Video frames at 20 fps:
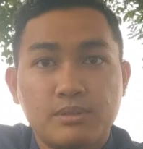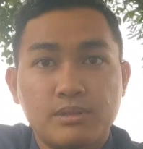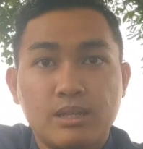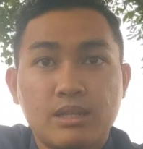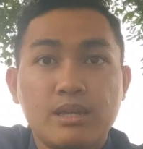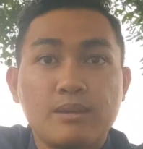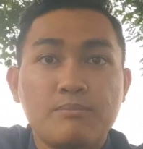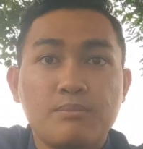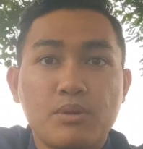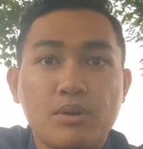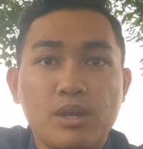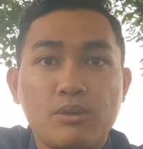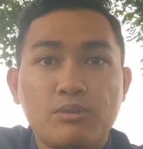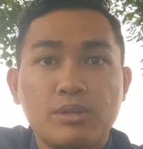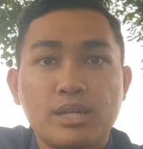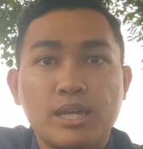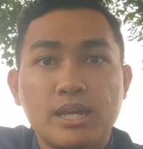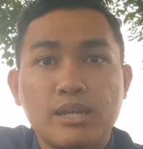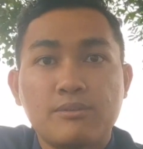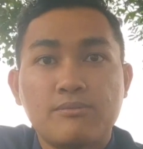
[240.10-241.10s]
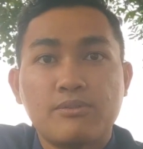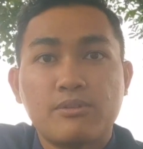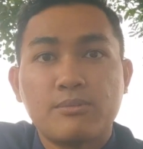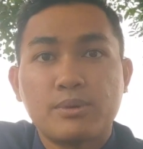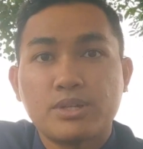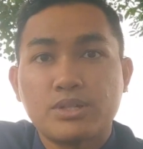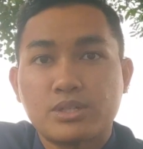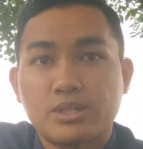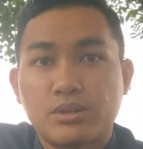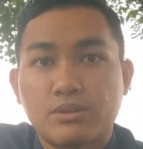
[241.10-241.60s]
the employee will get
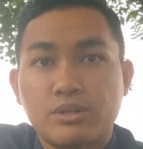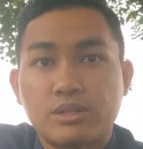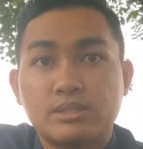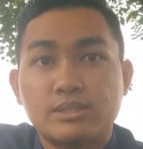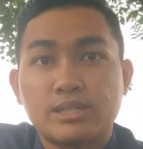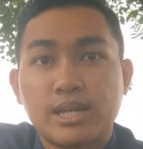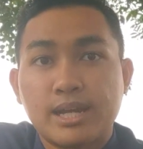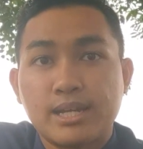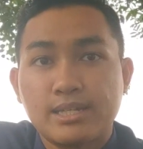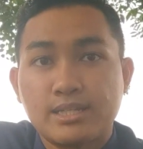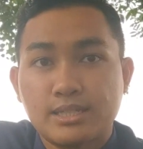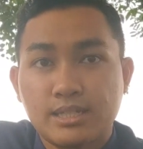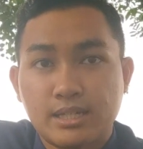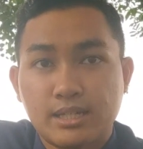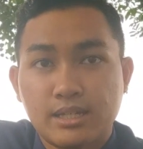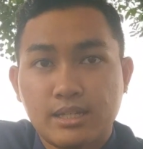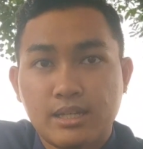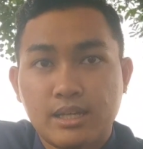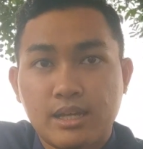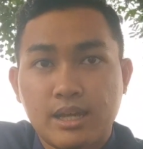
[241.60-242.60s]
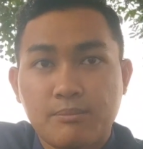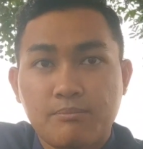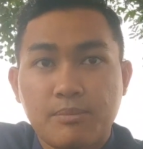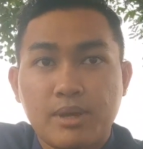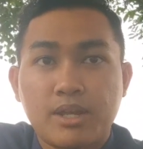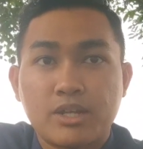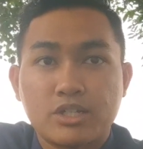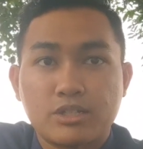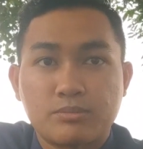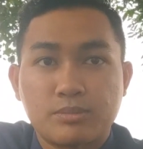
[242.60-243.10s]
information on anxiety
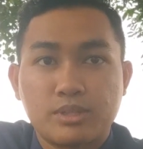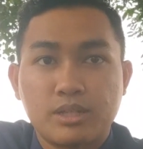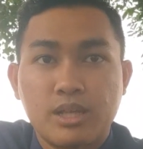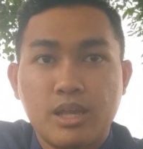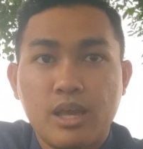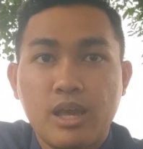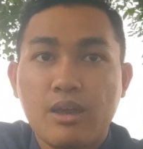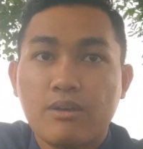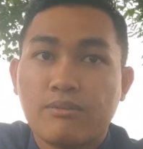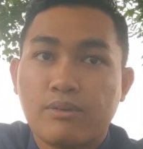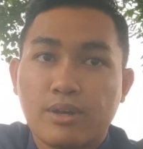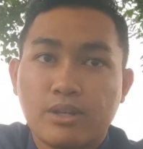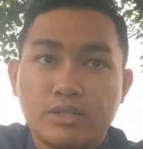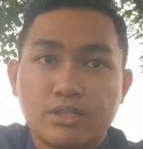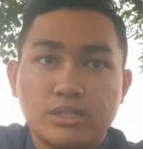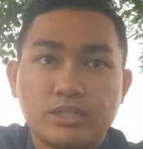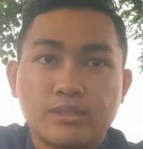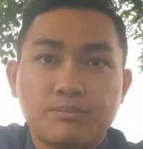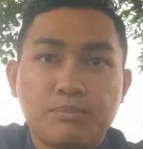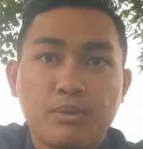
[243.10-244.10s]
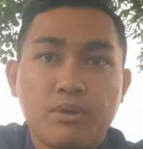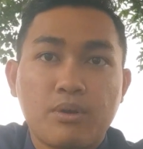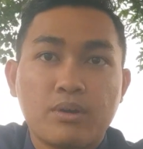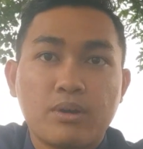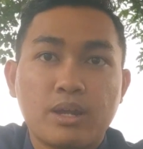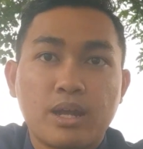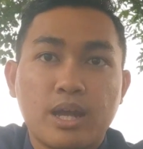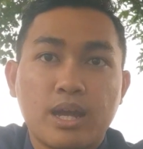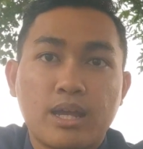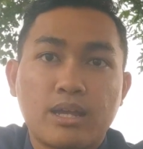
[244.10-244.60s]
management, financial
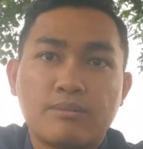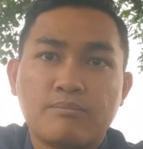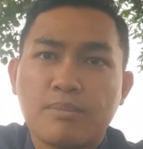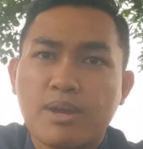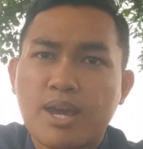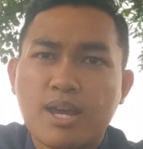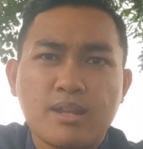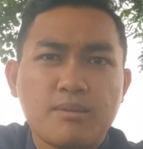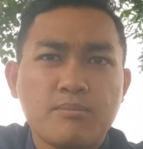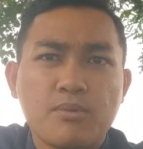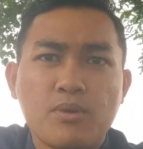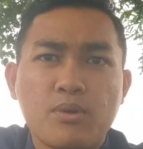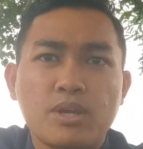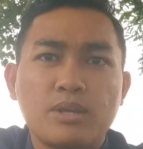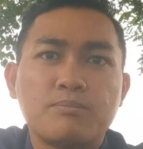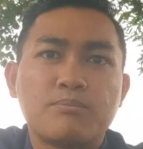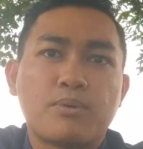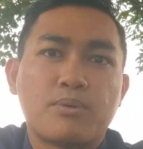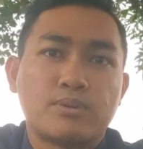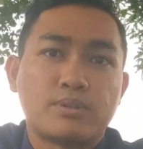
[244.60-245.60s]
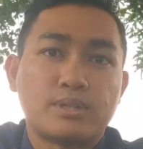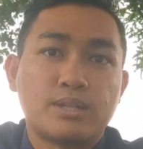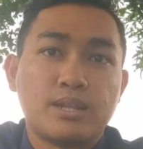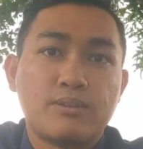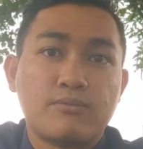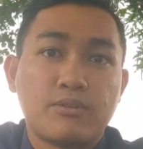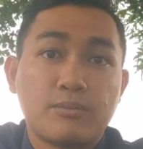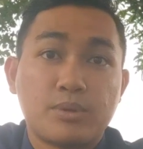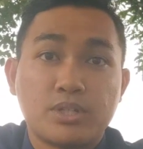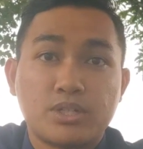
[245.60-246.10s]
support, and many more important
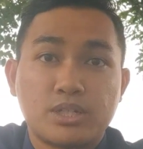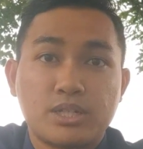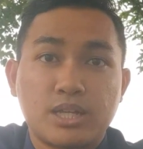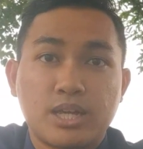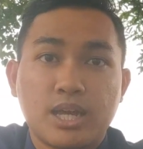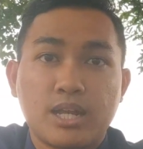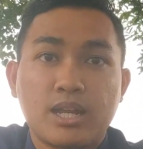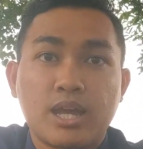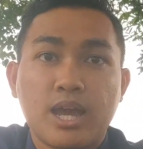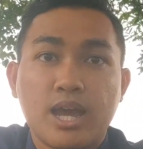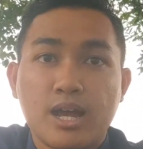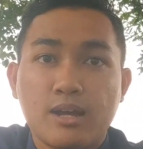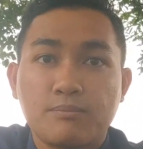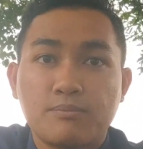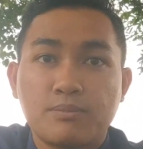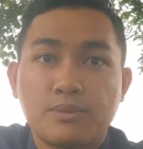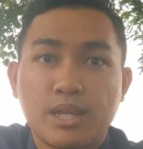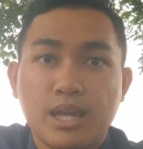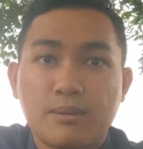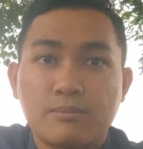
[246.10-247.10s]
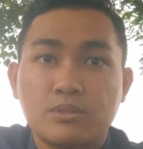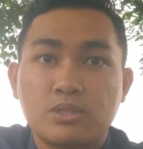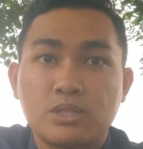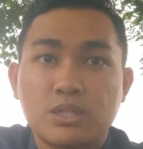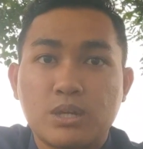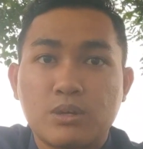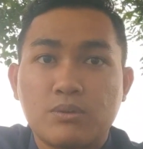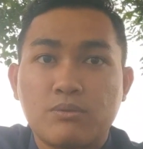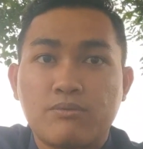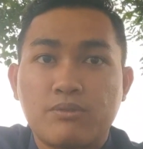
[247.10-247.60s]
information that can help them to
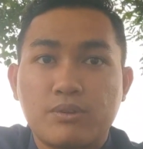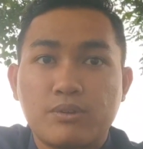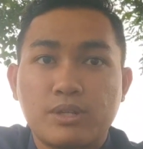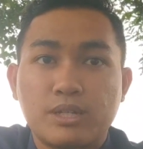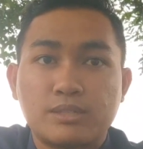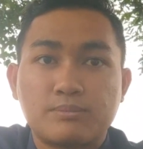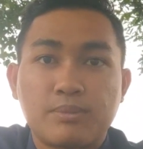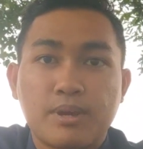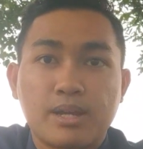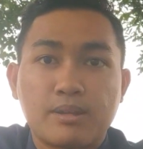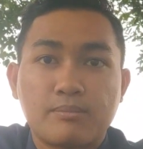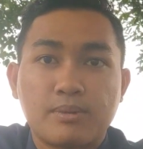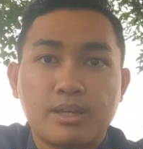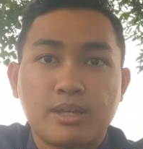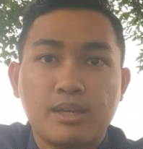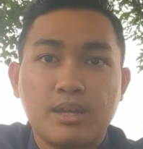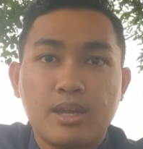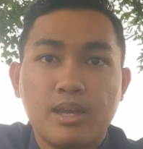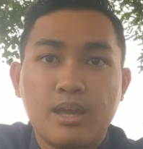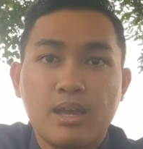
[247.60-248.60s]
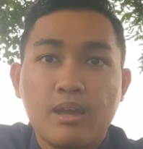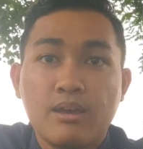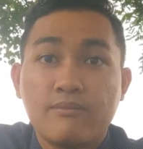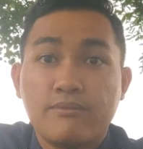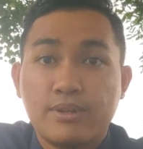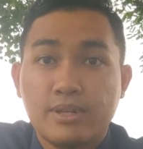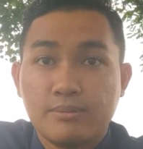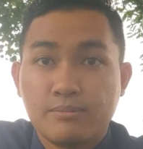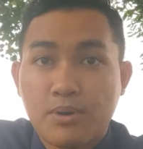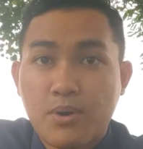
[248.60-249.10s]
go through this pandemic.
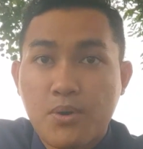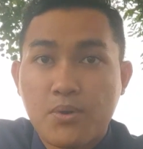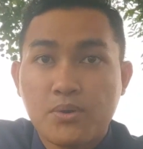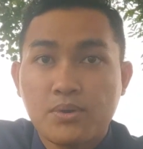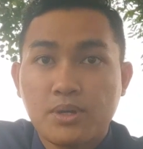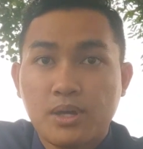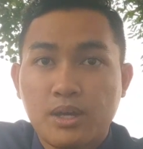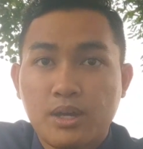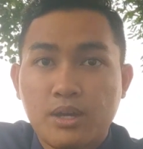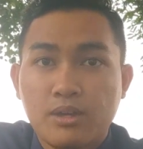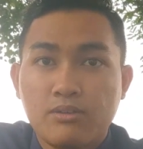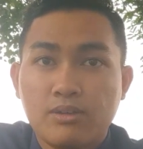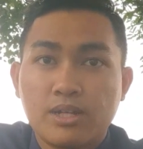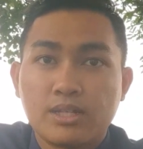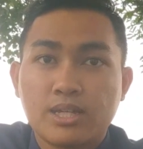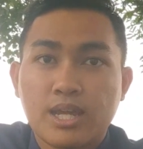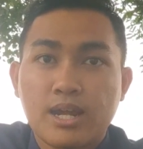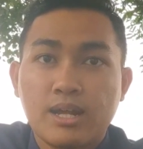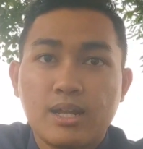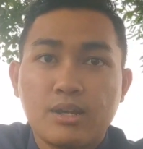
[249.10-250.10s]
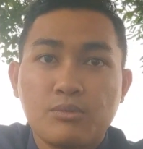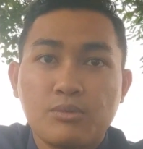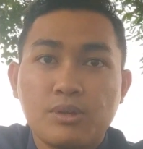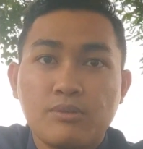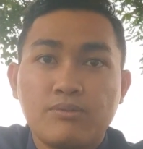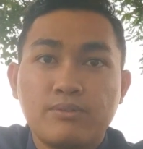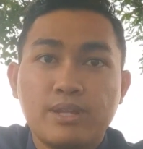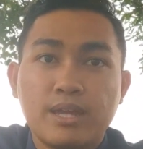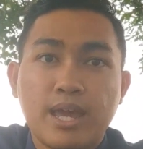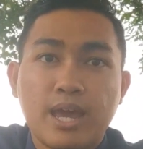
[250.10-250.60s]
Furthermore, United Airlines,
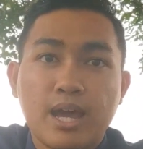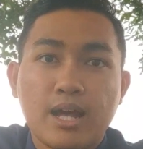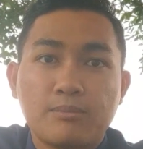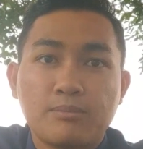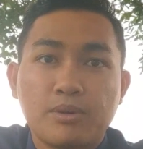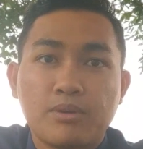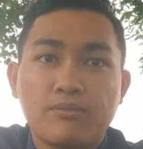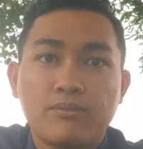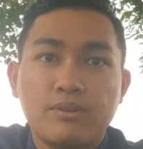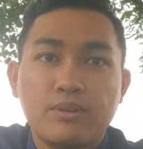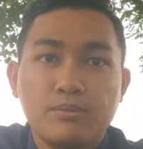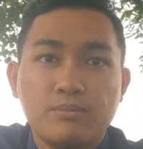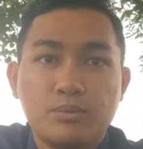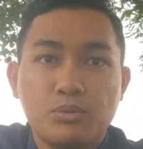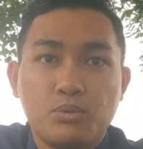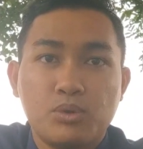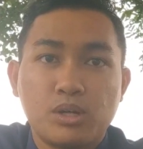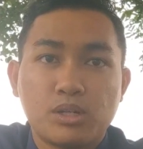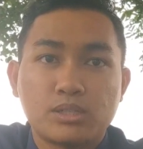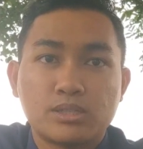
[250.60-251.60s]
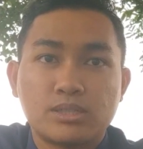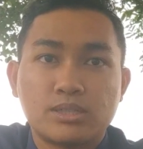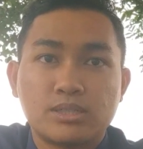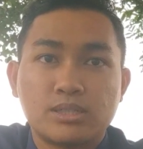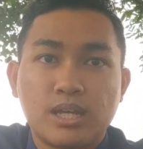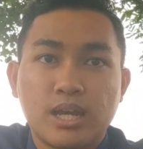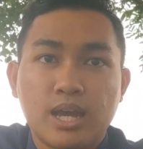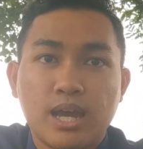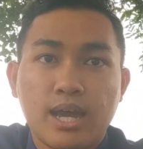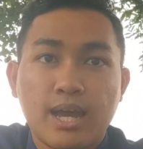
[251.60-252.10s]
with the help of
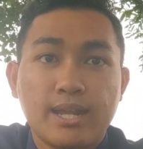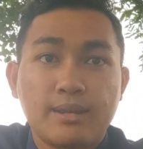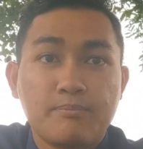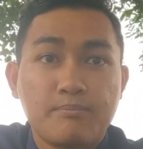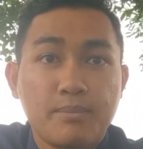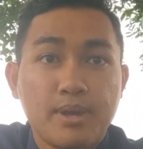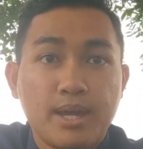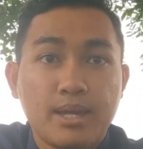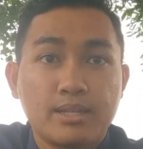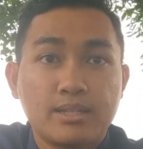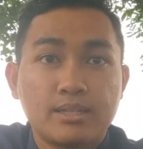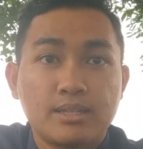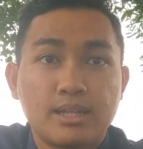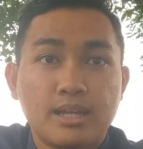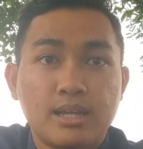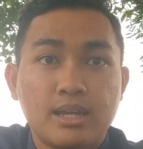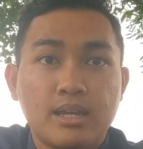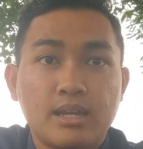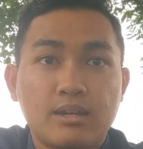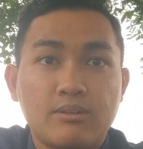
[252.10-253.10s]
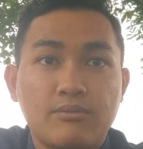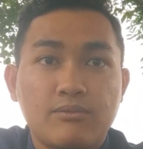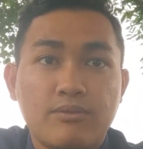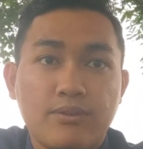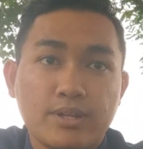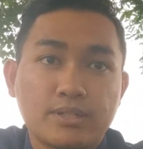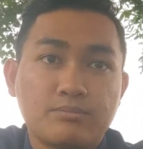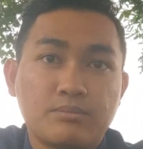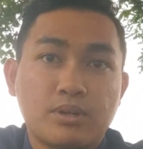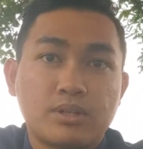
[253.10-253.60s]
Luftworks, had made
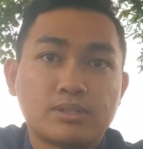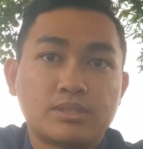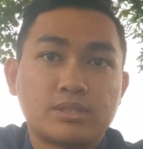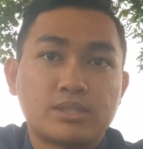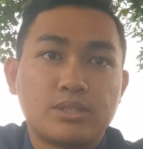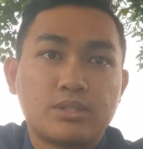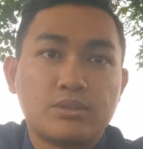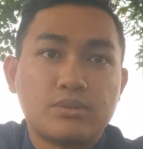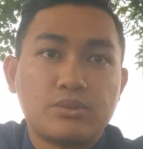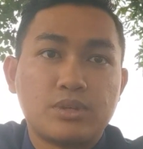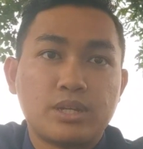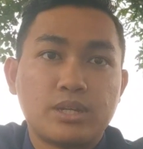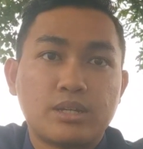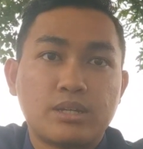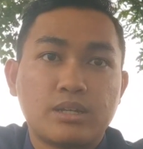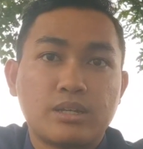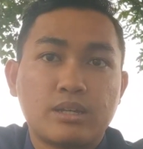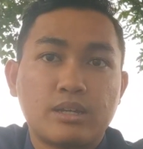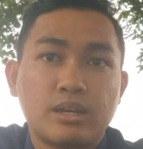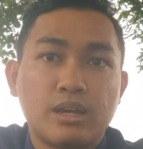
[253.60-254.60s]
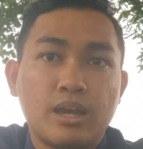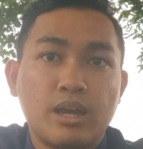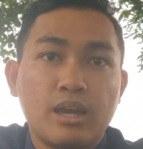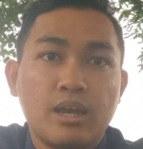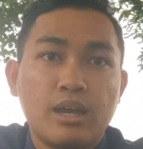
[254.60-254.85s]
face masks during